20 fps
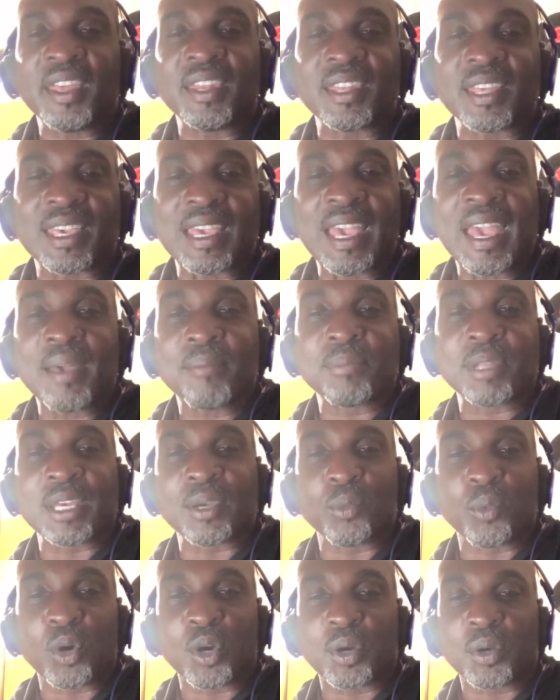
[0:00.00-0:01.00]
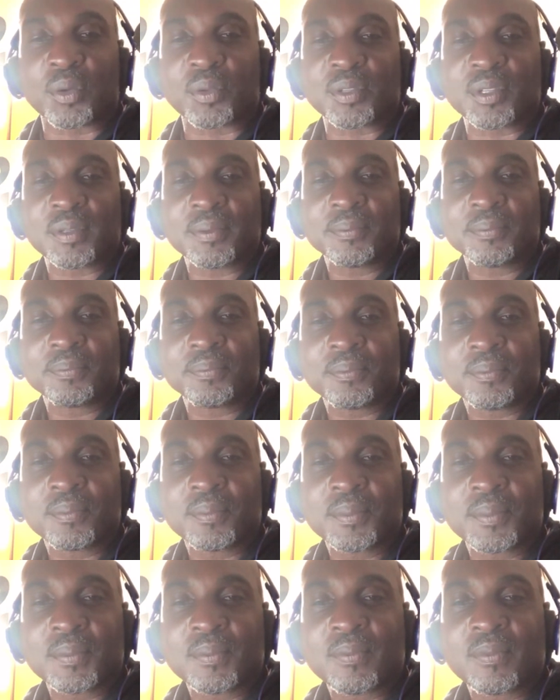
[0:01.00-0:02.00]
in the gambling world,
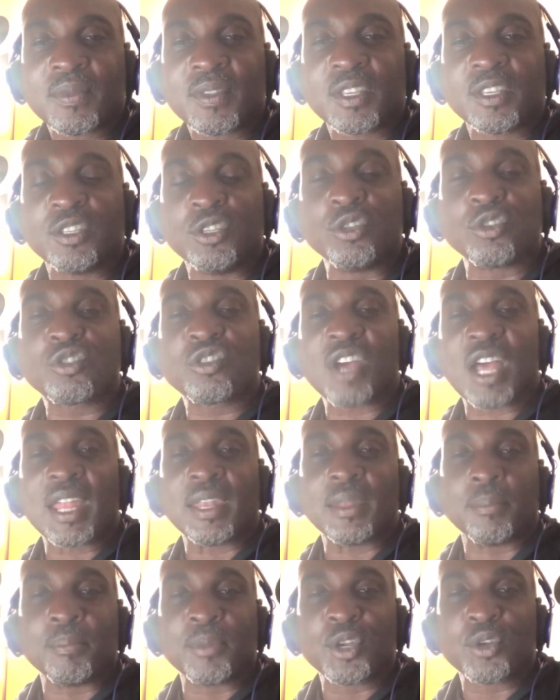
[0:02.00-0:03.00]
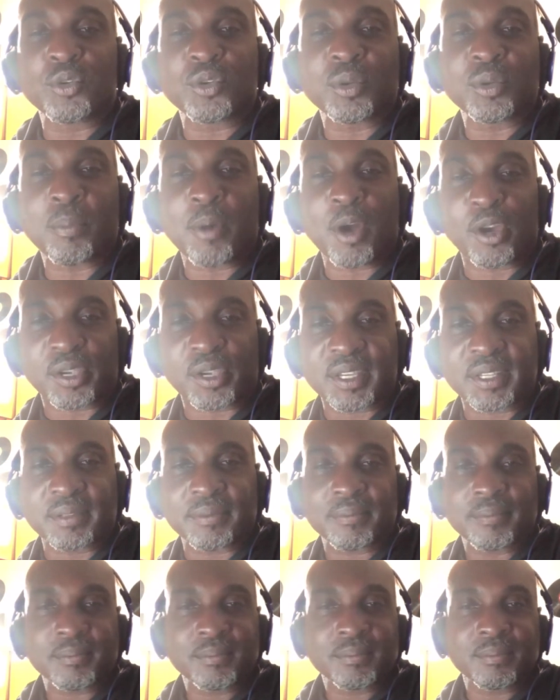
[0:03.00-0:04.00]
you're trying to middle the market.
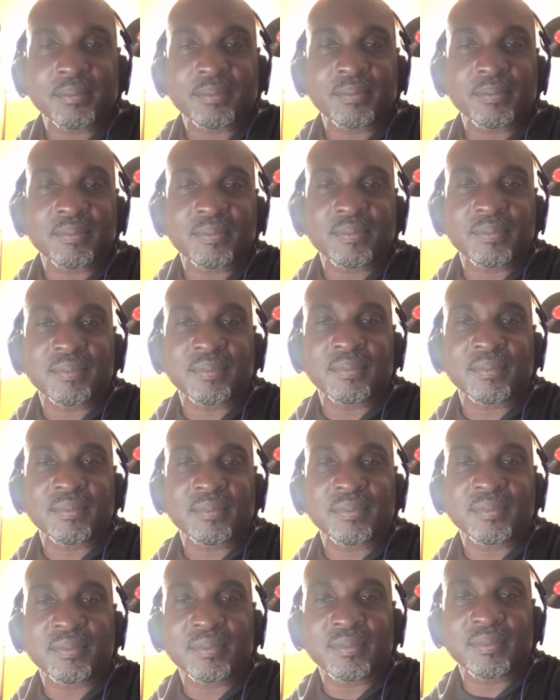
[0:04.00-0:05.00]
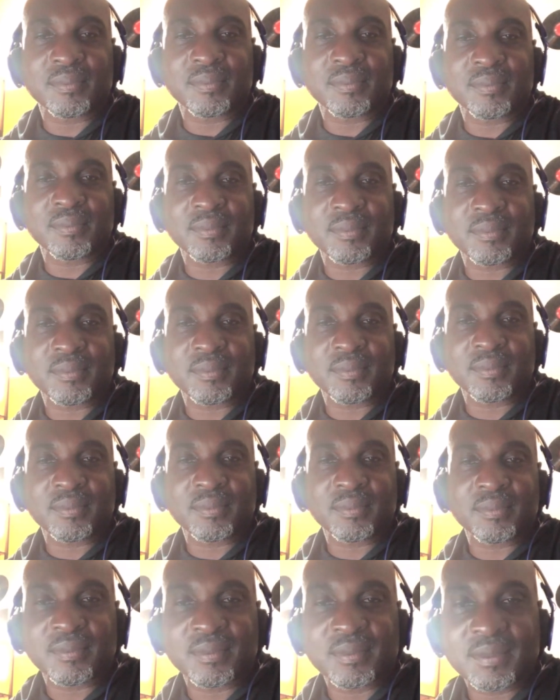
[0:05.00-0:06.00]
Hedging?
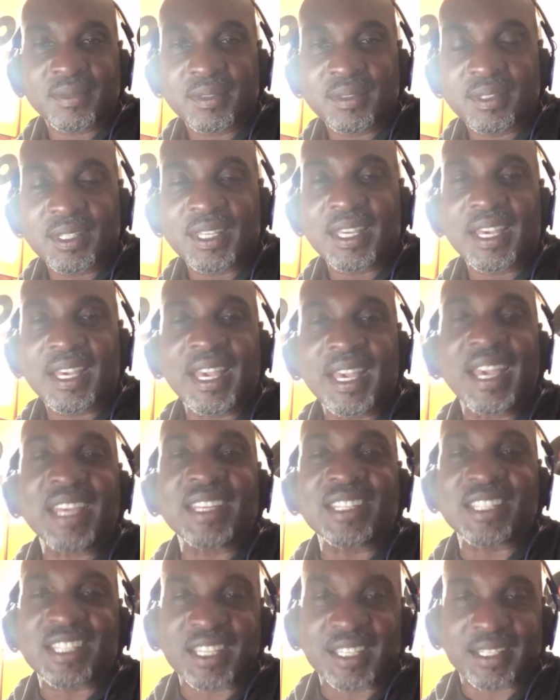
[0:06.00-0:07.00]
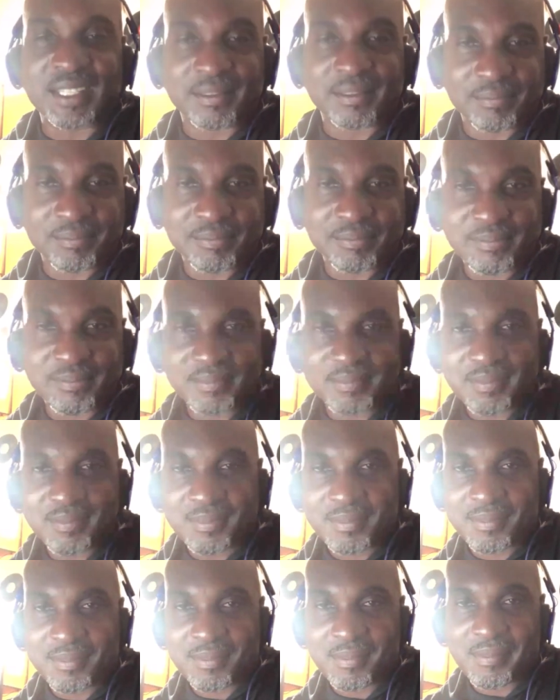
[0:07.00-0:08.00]
Hedging.
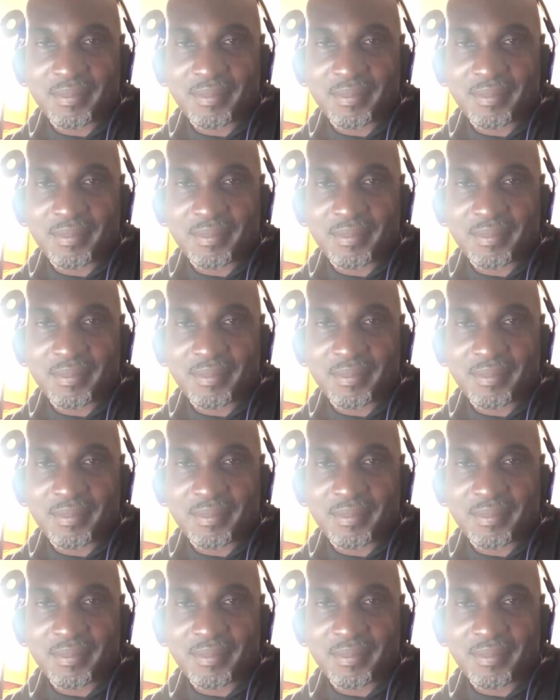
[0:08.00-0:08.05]
No.